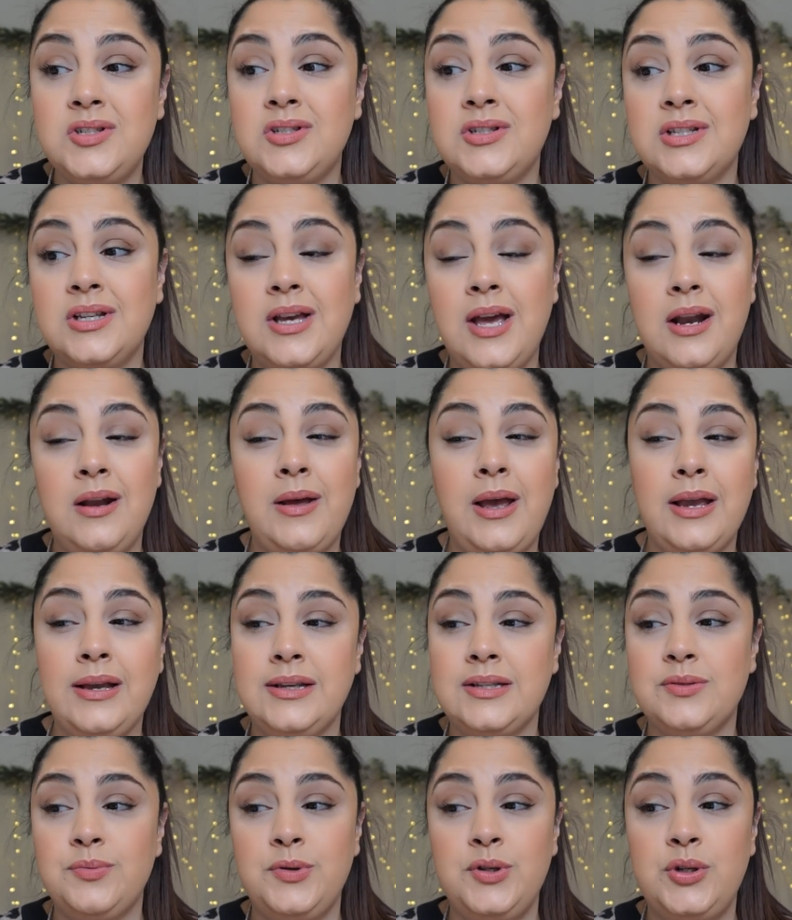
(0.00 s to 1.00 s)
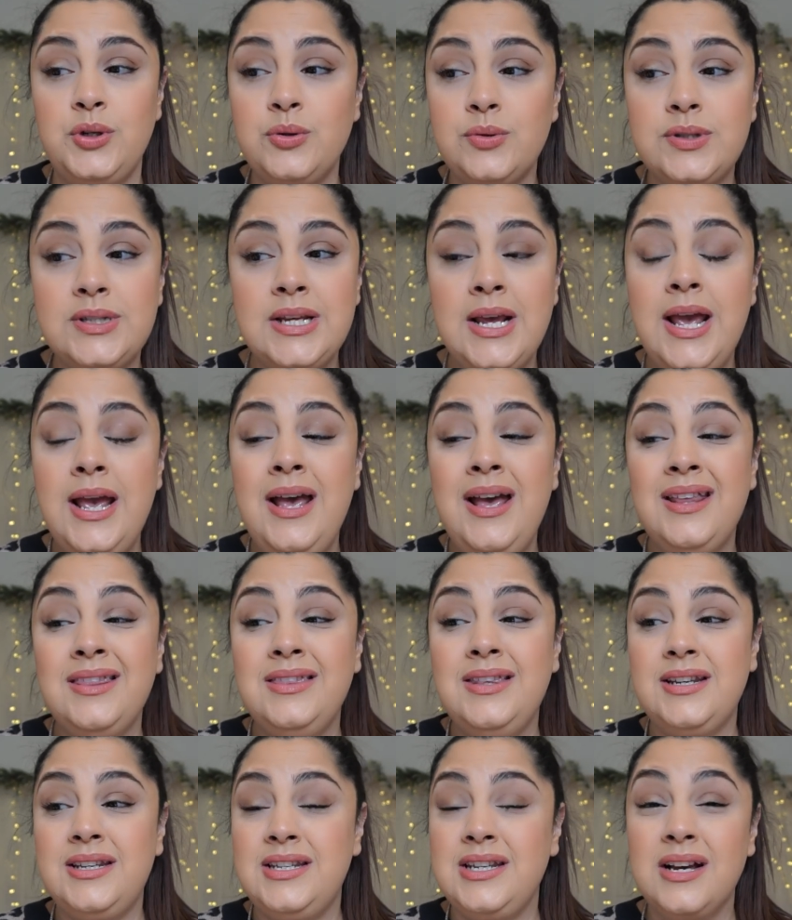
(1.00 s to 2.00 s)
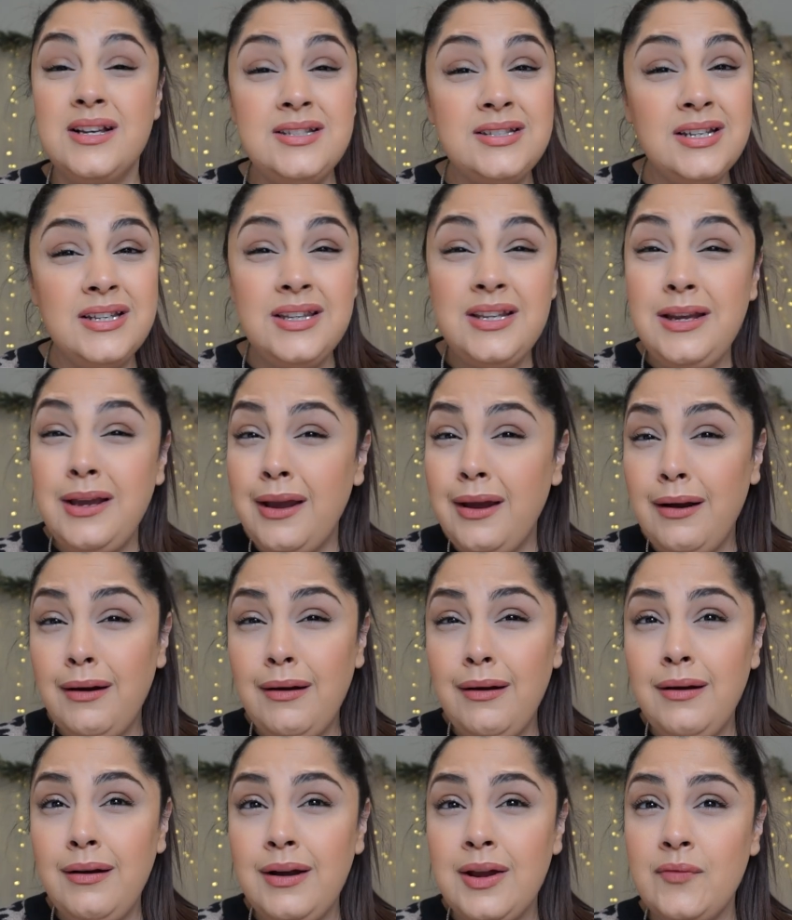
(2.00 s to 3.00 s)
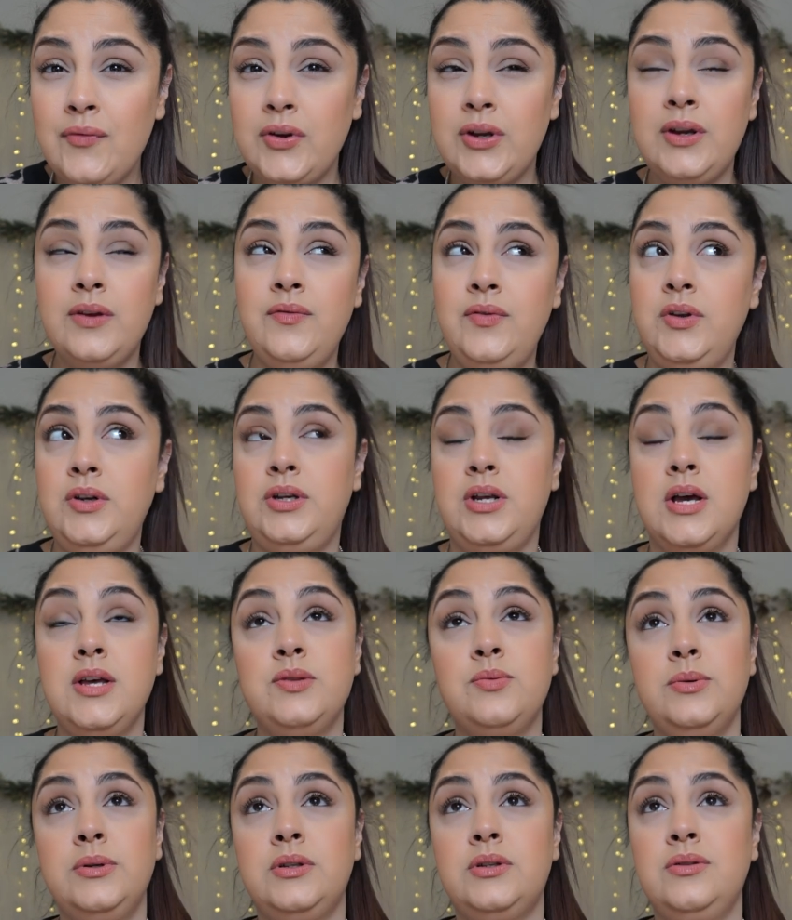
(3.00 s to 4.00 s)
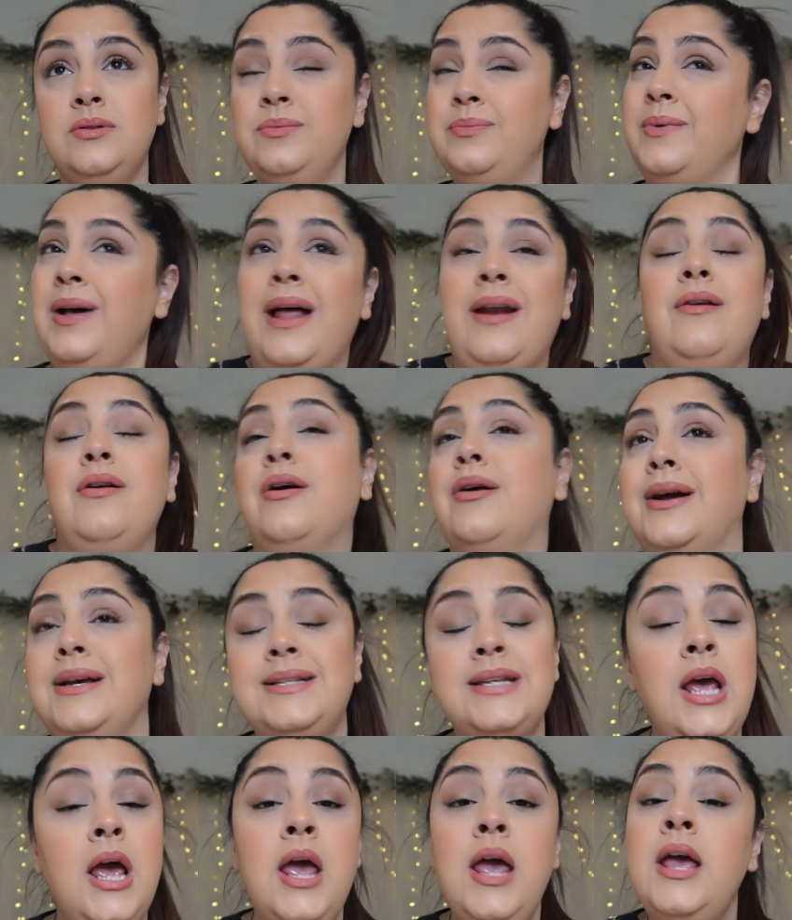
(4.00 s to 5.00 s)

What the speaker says: Just to kind of, I guess, reduce the dust in the air. If it even does reduce, I don't know, guys.